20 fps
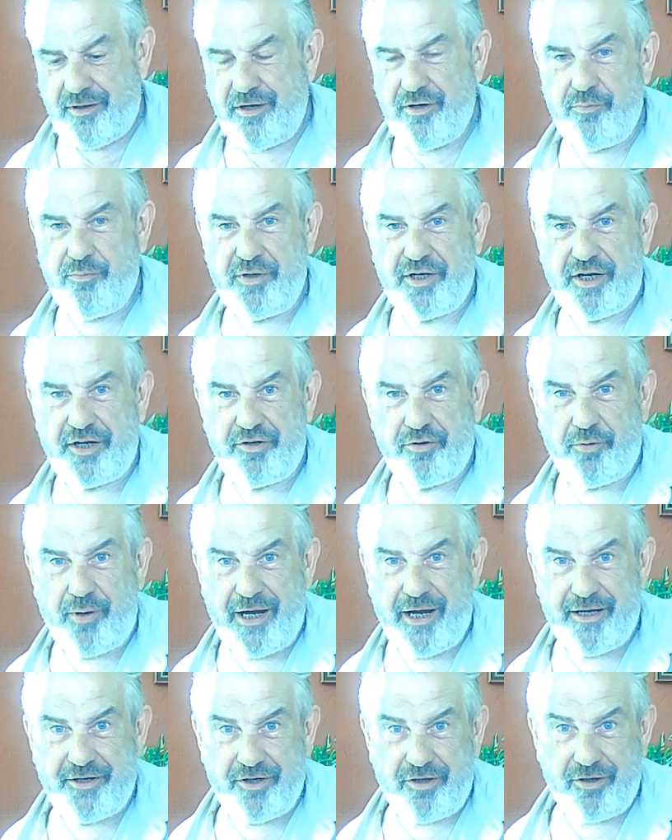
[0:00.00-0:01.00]
And we're going to
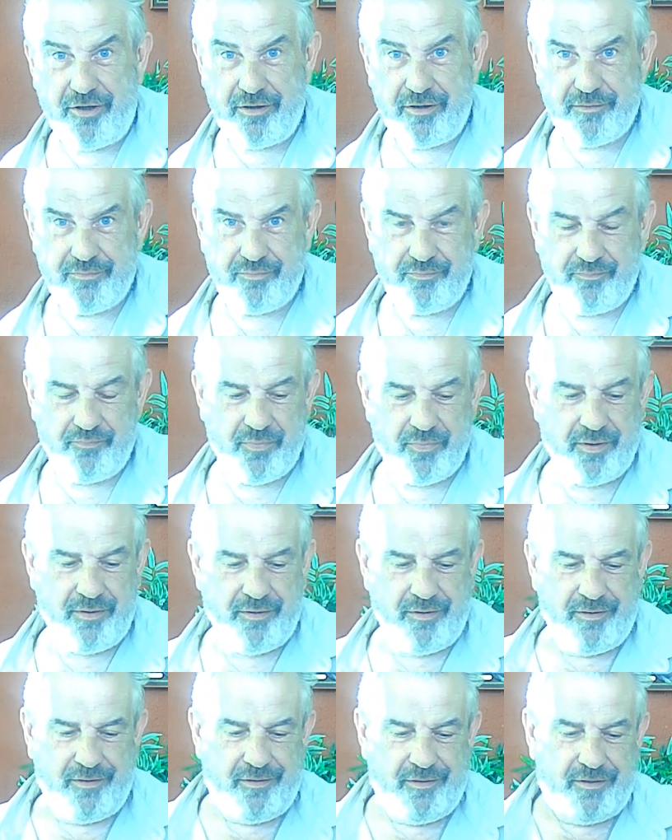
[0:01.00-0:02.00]
add our
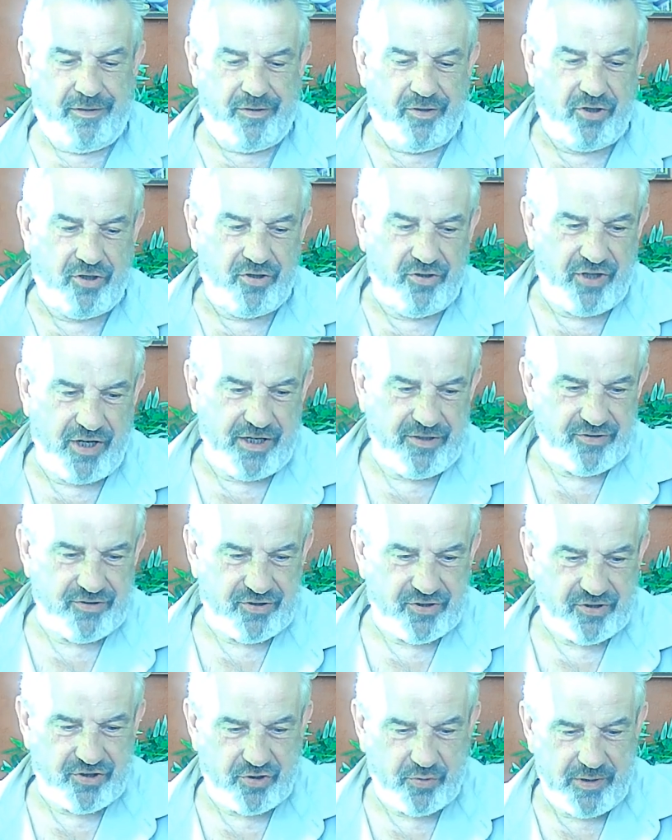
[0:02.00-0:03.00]

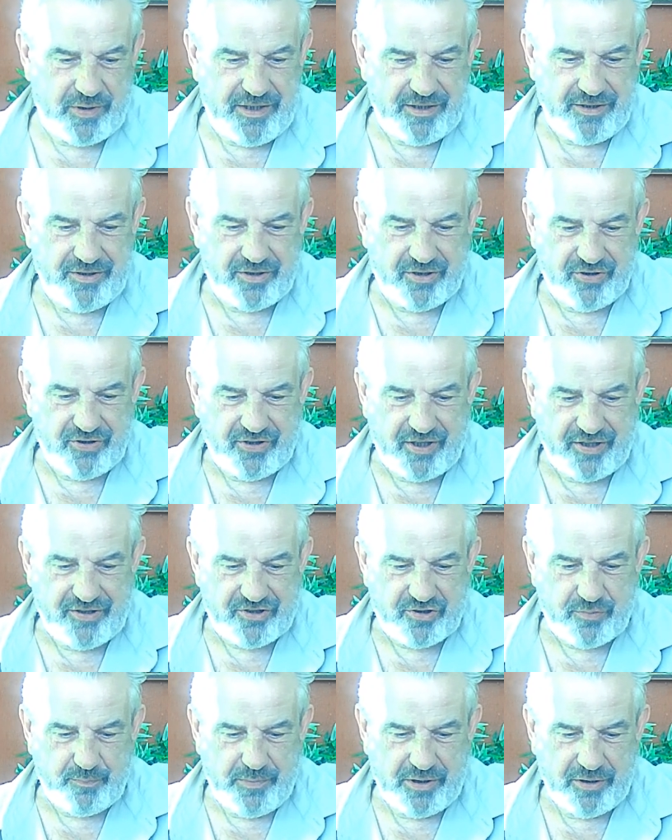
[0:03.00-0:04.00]
sweetened
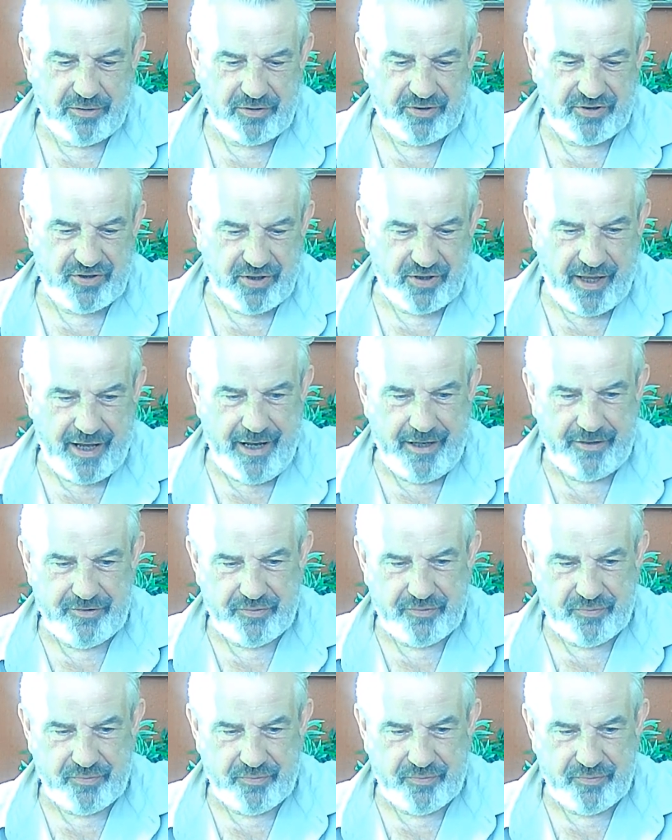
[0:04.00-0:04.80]
condensed milk to that.